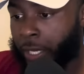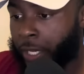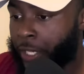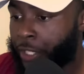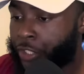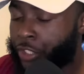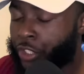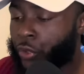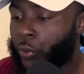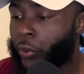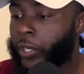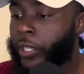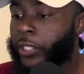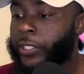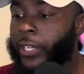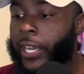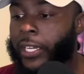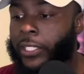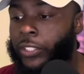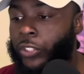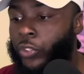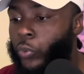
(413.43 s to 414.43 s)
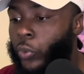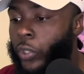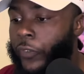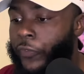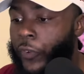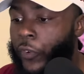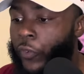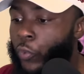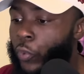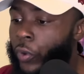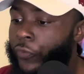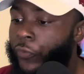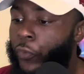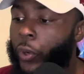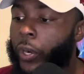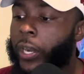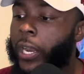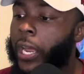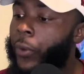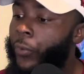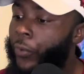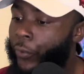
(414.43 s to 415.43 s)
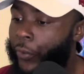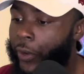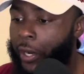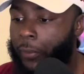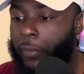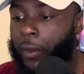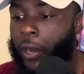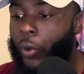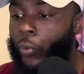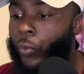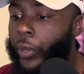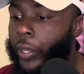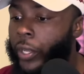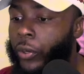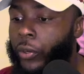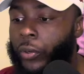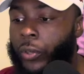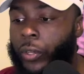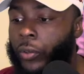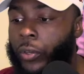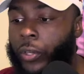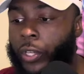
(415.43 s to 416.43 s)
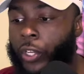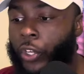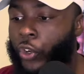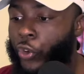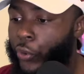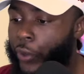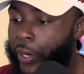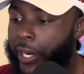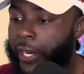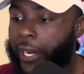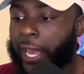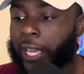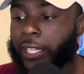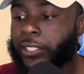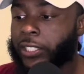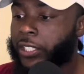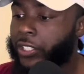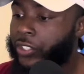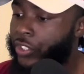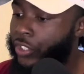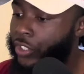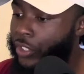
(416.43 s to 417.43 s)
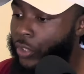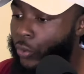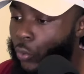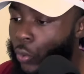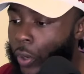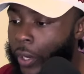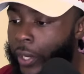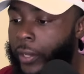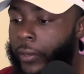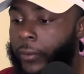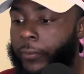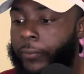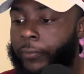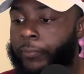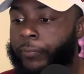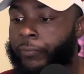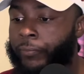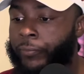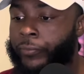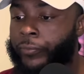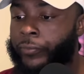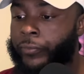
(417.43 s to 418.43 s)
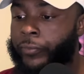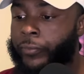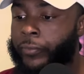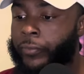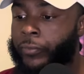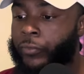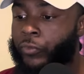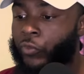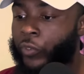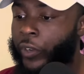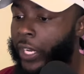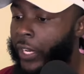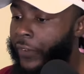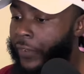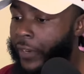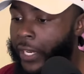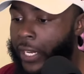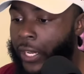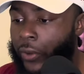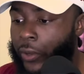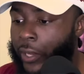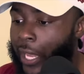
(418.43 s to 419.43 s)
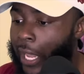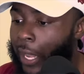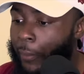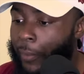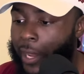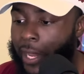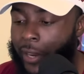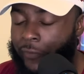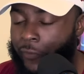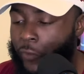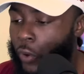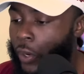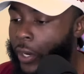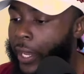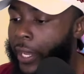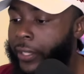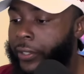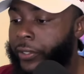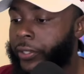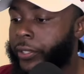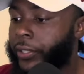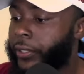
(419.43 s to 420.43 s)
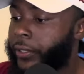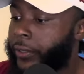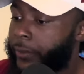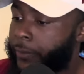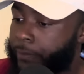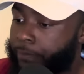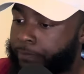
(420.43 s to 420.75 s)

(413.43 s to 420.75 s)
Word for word: Jaquan Jackson, 24 149. We ran the ball well. Green, 18 of 61. Even Hill came in 419.